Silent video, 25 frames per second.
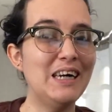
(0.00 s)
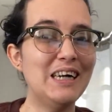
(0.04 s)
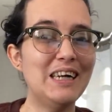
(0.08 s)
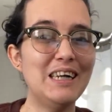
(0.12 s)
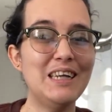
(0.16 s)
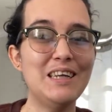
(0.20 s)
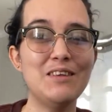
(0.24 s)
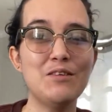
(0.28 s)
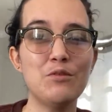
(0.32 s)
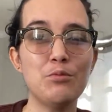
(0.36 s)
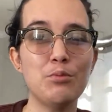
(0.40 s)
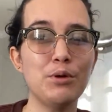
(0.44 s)

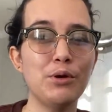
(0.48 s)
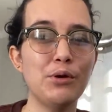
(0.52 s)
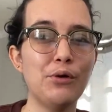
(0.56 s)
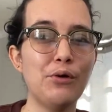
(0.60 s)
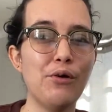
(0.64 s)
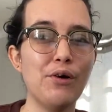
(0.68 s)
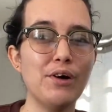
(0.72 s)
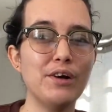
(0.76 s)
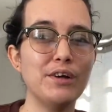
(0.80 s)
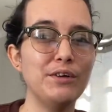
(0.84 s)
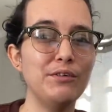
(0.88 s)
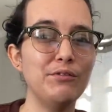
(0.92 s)
He's been
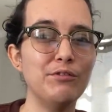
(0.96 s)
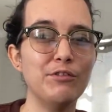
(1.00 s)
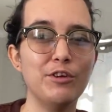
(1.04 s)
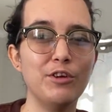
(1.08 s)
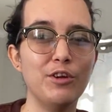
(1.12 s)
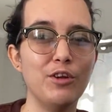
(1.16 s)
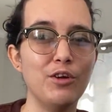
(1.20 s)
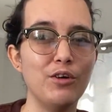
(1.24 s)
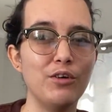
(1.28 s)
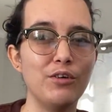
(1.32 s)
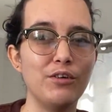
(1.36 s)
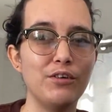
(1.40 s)
gone even
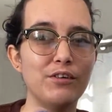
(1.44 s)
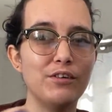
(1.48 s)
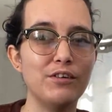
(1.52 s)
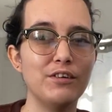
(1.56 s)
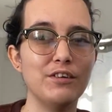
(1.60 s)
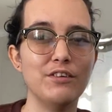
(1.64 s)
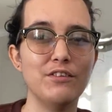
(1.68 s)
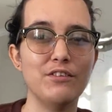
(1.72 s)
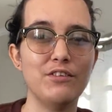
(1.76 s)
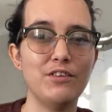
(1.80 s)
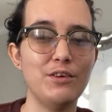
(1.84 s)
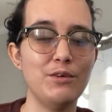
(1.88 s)
longer
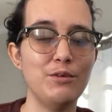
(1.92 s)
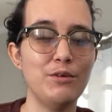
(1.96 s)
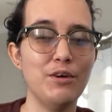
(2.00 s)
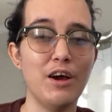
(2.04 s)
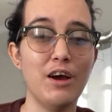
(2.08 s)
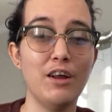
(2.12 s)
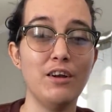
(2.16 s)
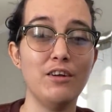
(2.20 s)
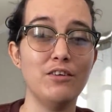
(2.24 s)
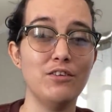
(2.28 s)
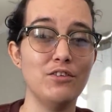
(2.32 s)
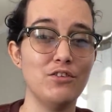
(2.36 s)
because he
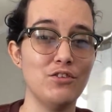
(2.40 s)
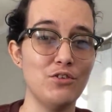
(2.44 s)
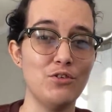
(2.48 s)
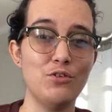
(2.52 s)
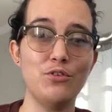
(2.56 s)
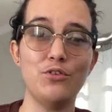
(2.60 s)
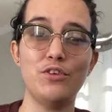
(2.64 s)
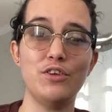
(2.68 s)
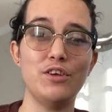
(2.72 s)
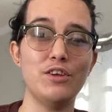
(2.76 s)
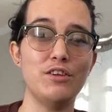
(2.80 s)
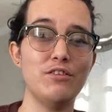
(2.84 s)
had an
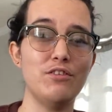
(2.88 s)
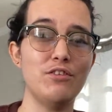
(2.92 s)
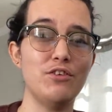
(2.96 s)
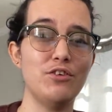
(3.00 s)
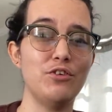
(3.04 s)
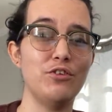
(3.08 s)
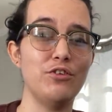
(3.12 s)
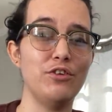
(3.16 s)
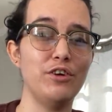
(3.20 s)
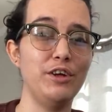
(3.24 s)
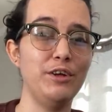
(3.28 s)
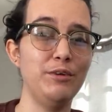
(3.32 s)
associate's
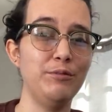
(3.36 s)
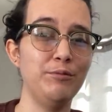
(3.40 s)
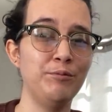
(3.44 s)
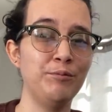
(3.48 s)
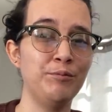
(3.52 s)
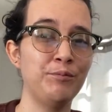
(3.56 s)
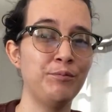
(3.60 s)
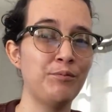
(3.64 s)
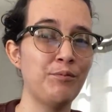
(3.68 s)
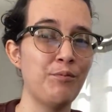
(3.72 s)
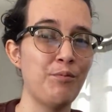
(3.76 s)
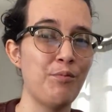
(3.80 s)
degree.
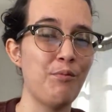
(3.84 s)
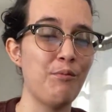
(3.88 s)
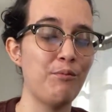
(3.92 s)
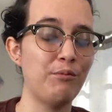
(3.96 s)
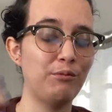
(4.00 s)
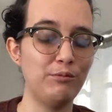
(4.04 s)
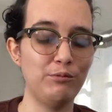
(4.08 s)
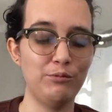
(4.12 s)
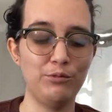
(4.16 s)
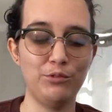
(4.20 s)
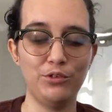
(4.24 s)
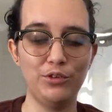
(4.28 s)

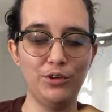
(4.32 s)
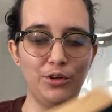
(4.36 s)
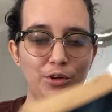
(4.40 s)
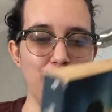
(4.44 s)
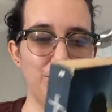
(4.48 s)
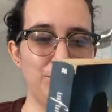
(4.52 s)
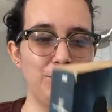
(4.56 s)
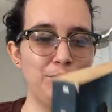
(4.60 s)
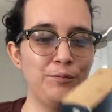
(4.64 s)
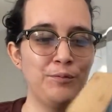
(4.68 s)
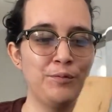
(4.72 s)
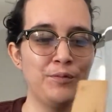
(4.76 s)

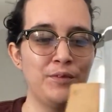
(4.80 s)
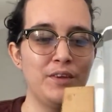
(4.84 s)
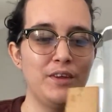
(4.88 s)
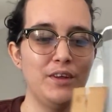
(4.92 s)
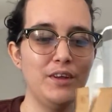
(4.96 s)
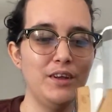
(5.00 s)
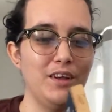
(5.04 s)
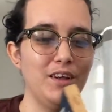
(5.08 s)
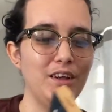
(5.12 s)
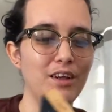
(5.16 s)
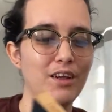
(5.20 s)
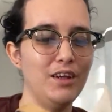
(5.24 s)
So,
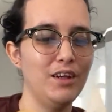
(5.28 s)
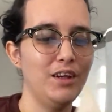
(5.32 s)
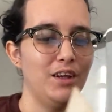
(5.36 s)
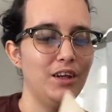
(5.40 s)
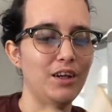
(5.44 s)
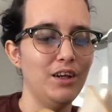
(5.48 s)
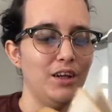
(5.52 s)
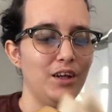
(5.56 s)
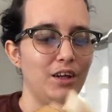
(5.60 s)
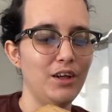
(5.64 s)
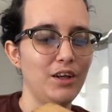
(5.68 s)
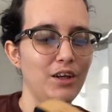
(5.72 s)

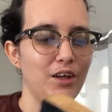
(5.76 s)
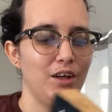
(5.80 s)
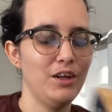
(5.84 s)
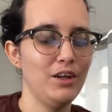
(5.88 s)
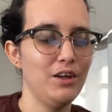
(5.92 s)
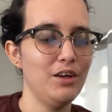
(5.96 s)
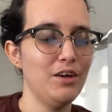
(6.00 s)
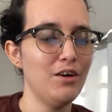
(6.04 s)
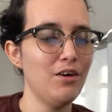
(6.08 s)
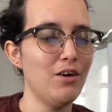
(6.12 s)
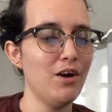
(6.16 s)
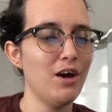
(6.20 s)

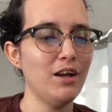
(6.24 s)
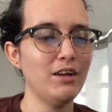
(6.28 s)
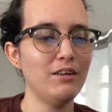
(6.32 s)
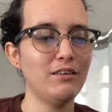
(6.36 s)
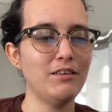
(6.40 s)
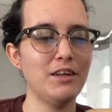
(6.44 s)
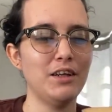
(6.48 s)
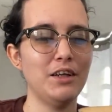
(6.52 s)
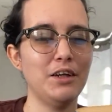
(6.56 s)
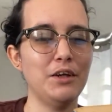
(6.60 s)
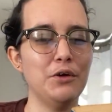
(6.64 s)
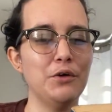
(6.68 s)
you know how to
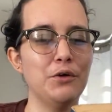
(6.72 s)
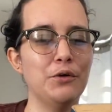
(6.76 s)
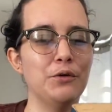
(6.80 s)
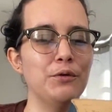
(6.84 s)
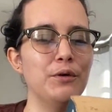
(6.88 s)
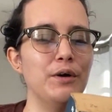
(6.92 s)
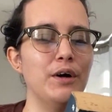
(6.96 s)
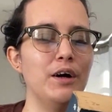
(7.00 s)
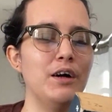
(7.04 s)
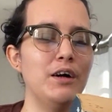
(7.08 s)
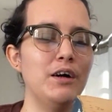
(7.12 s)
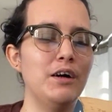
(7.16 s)

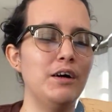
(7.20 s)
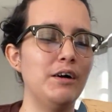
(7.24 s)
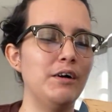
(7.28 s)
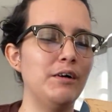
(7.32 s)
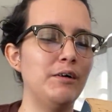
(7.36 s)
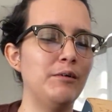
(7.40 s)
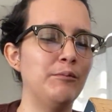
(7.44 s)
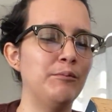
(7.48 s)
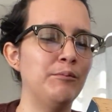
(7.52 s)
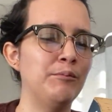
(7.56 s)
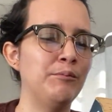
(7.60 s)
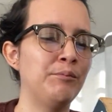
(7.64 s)
tingle.
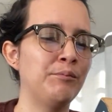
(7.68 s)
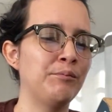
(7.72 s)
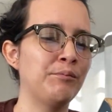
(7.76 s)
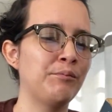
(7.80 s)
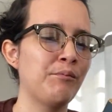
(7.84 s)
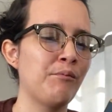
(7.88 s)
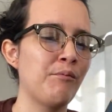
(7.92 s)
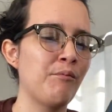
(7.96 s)
Um,